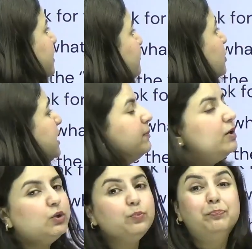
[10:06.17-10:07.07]
If you're
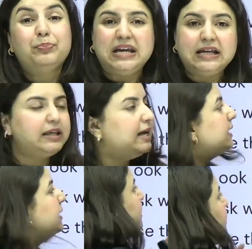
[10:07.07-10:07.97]
able to
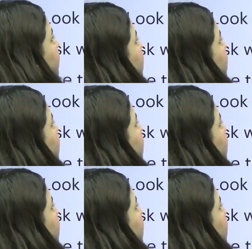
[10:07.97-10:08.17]
pre-think it,